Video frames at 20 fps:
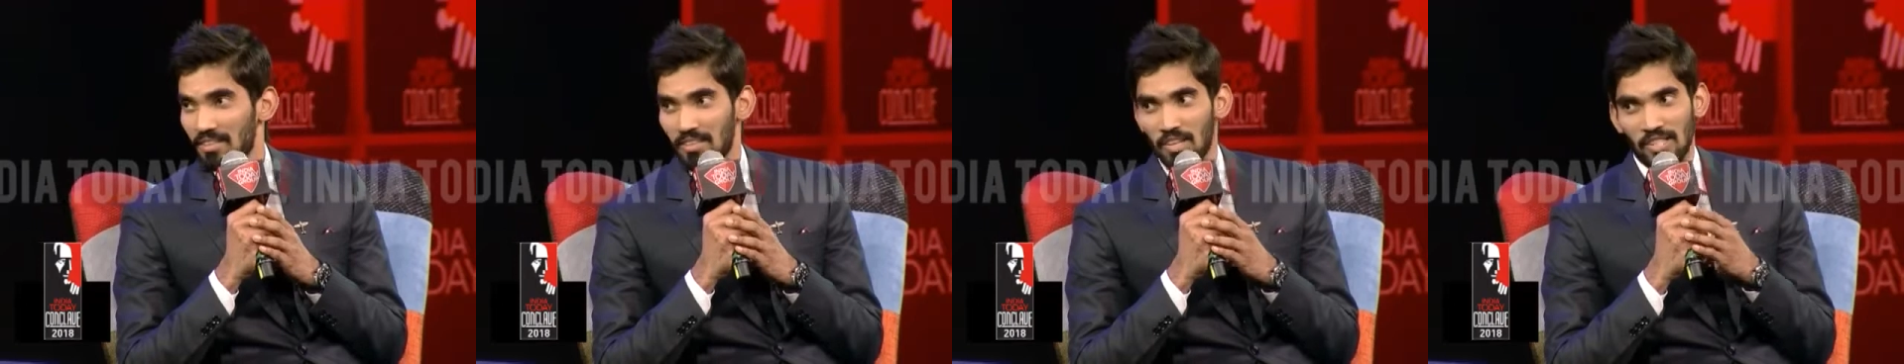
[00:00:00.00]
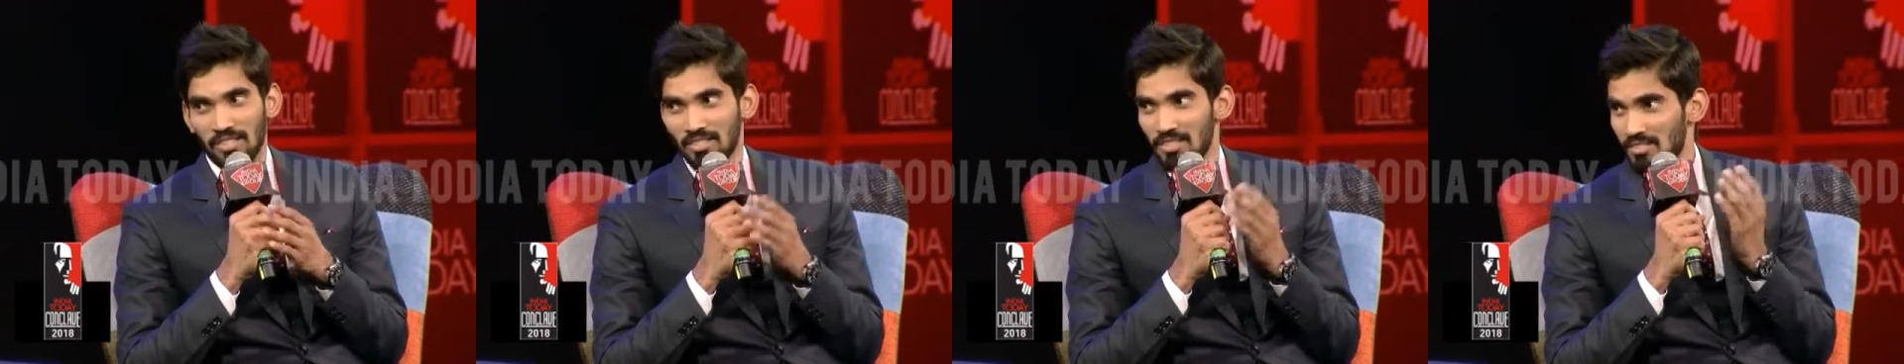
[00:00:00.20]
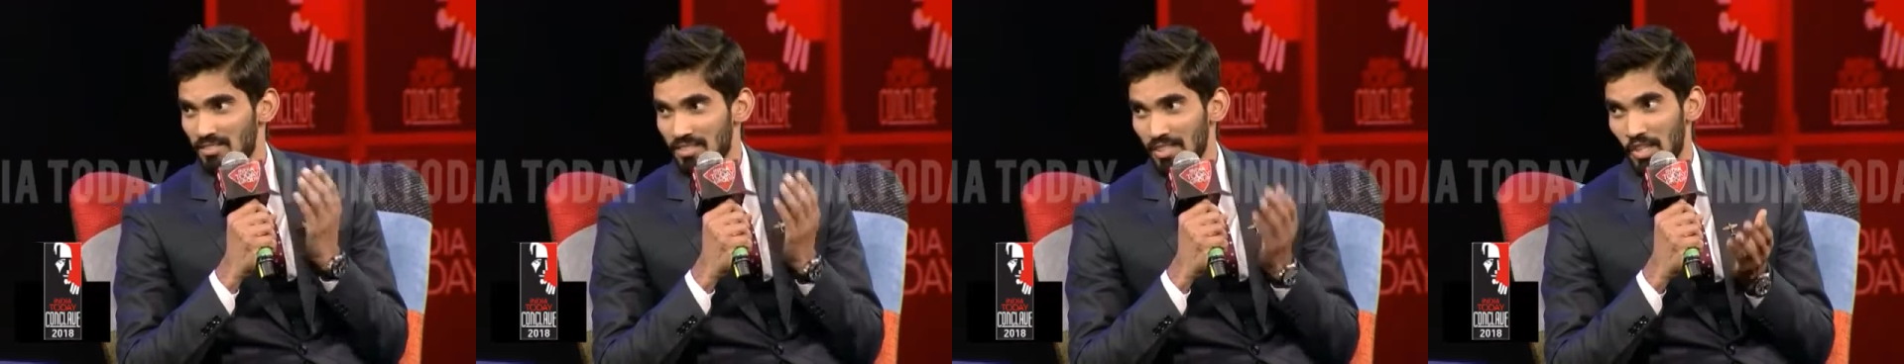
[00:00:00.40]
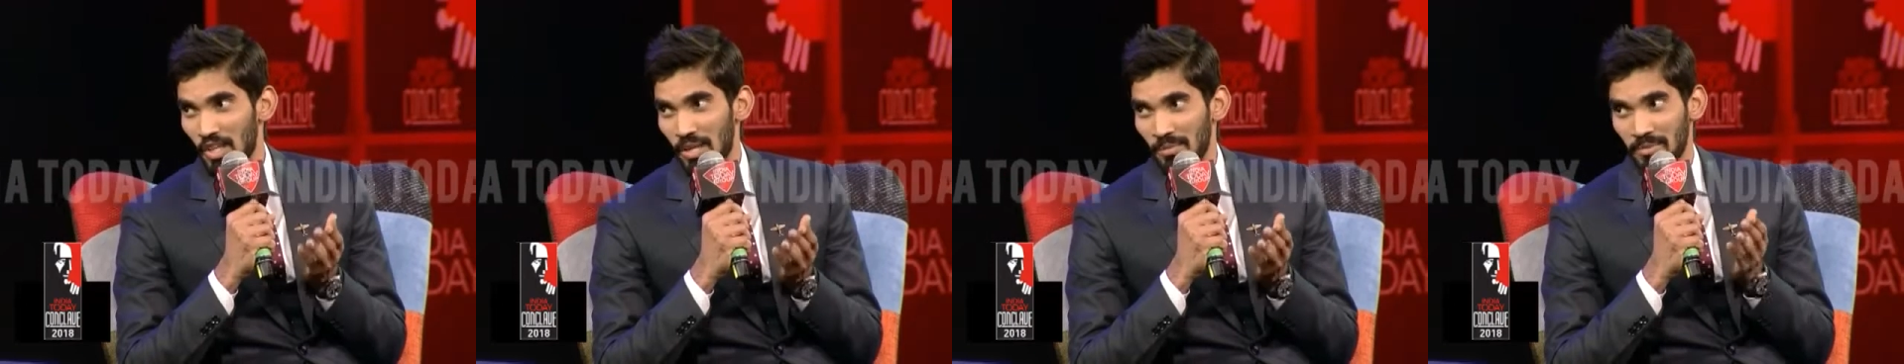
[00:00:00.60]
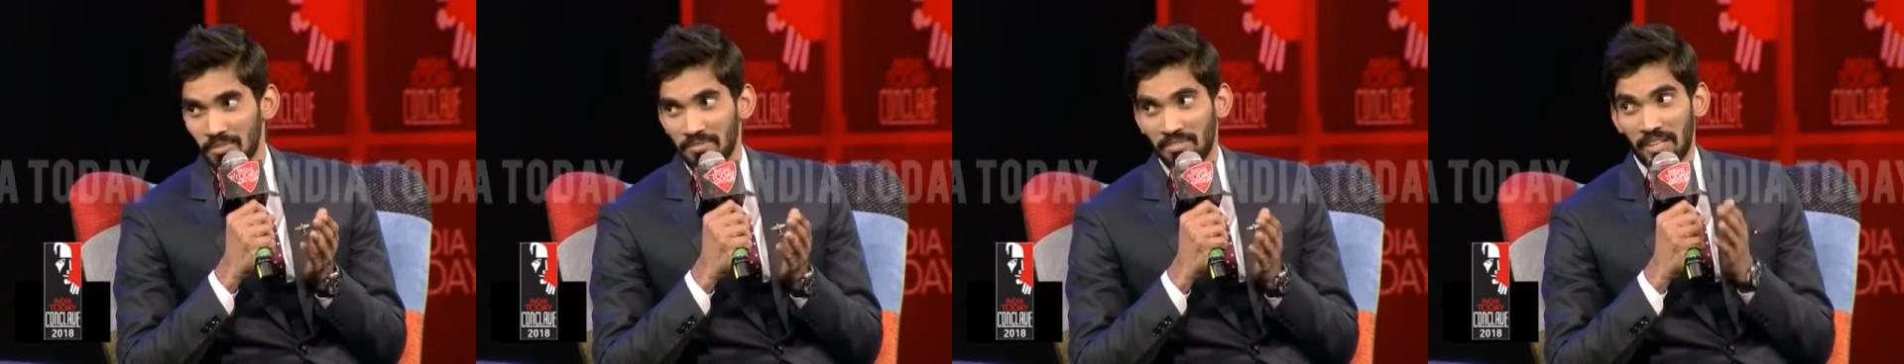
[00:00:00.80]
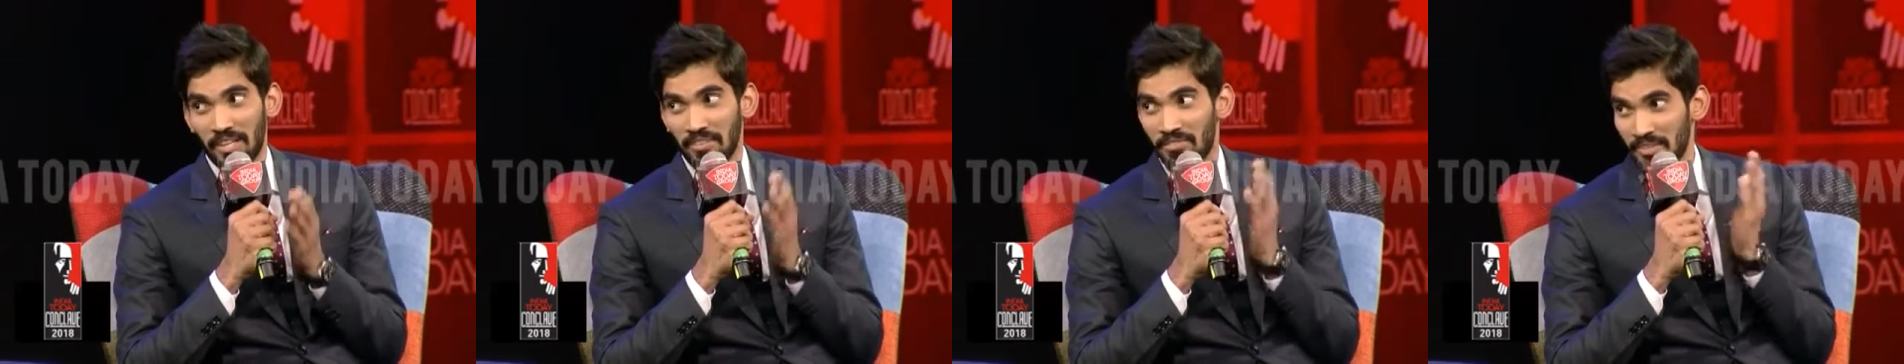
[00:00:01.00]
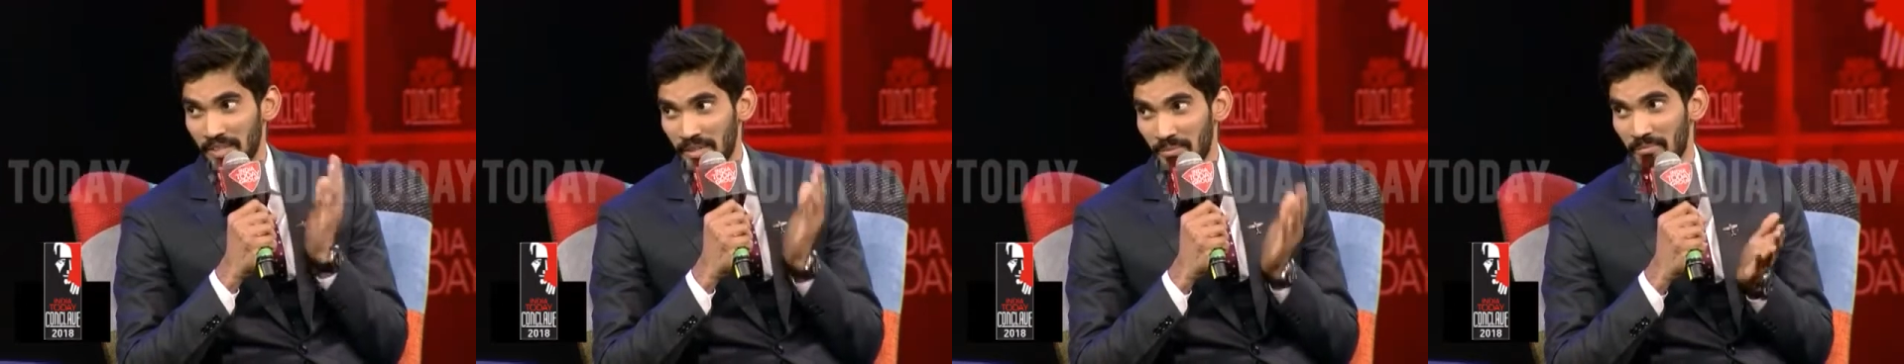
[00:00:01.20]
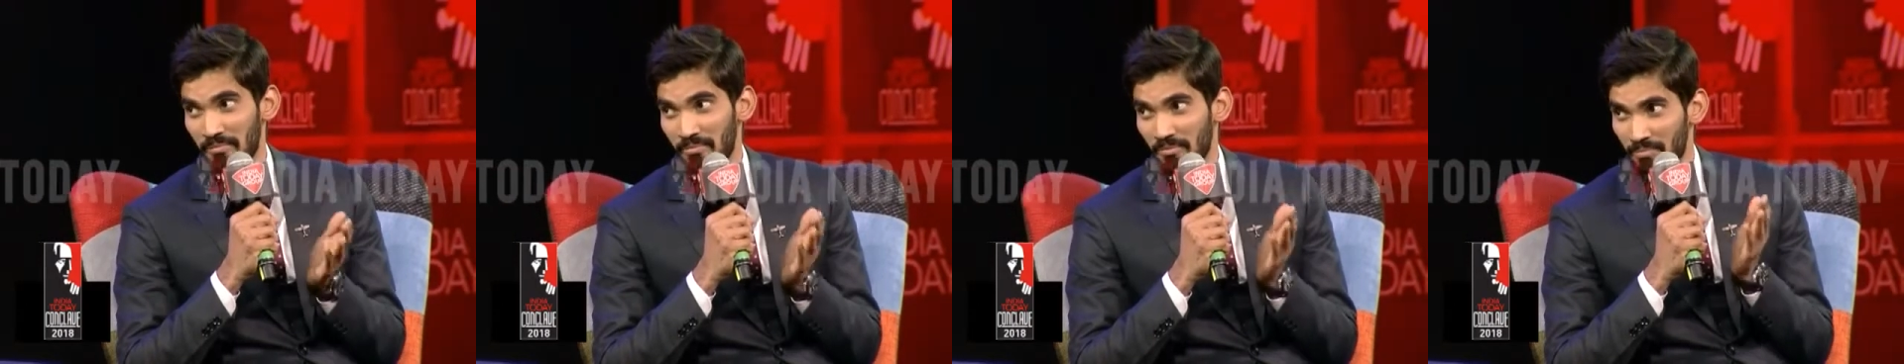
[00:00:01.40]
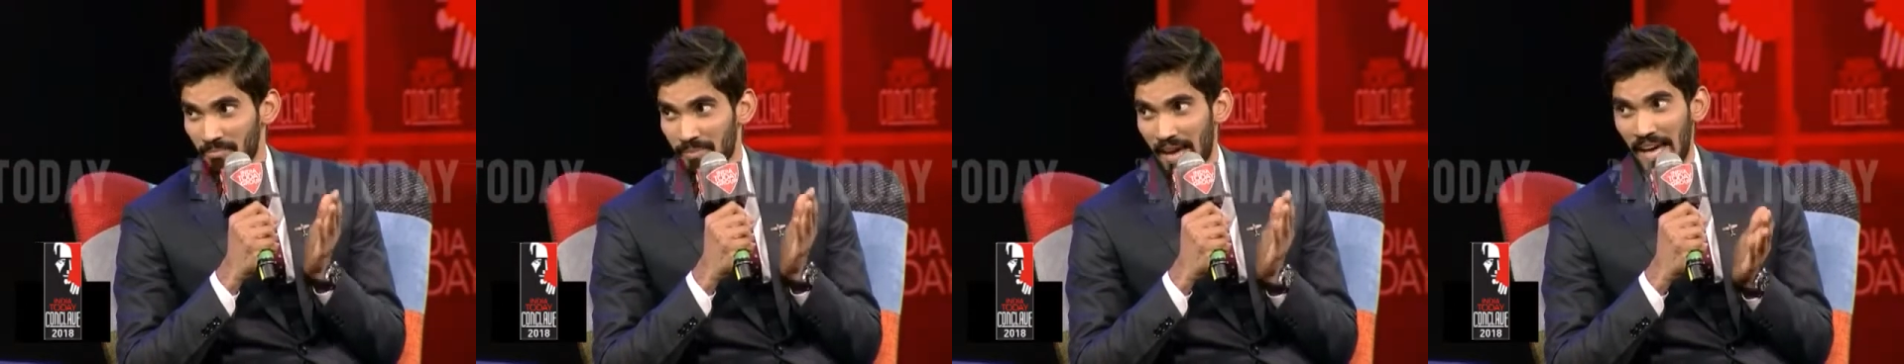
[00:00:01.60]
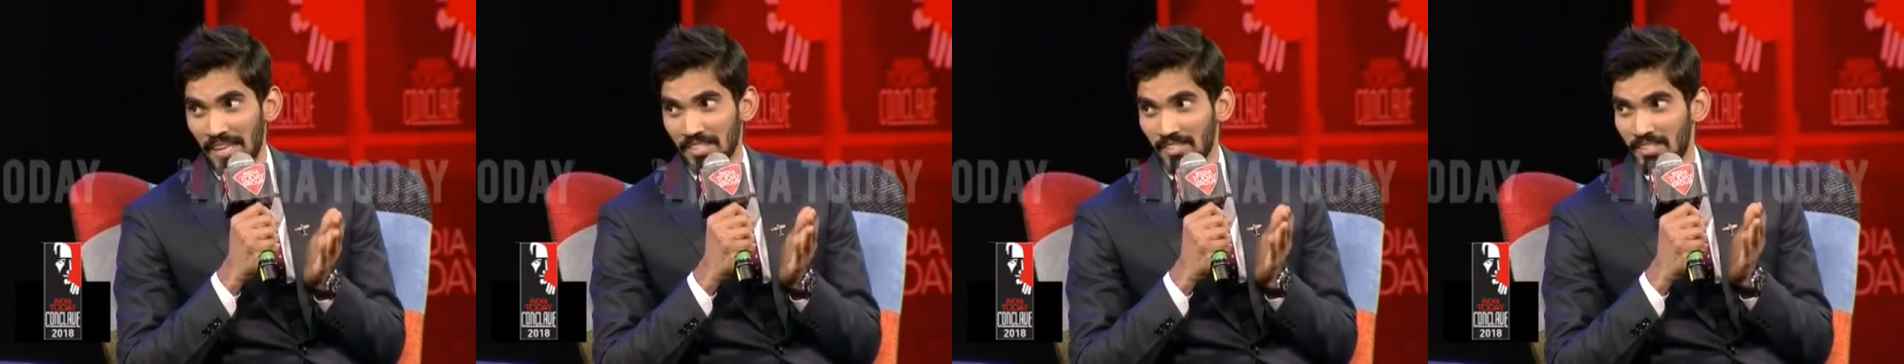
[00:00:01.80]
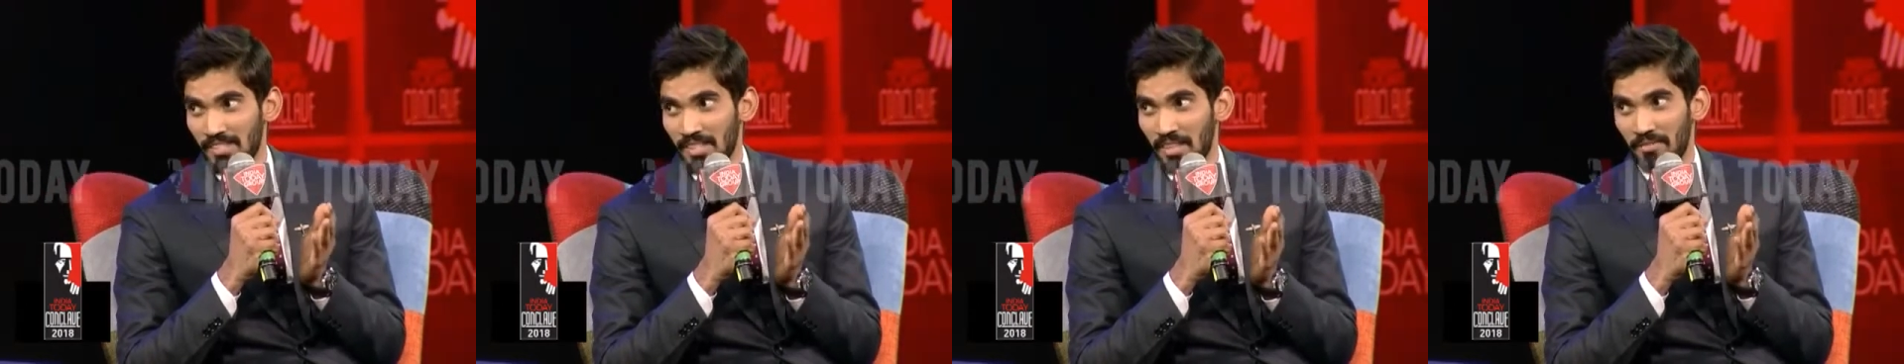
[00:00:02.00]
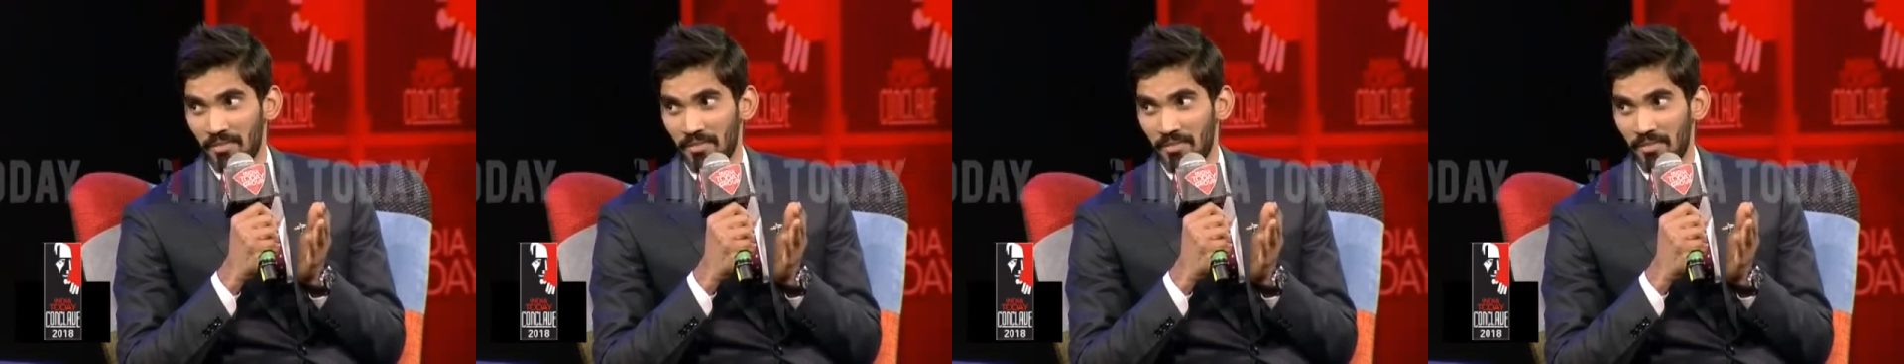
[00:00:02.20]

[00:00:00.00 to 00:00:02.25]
not just the tournament, for every match,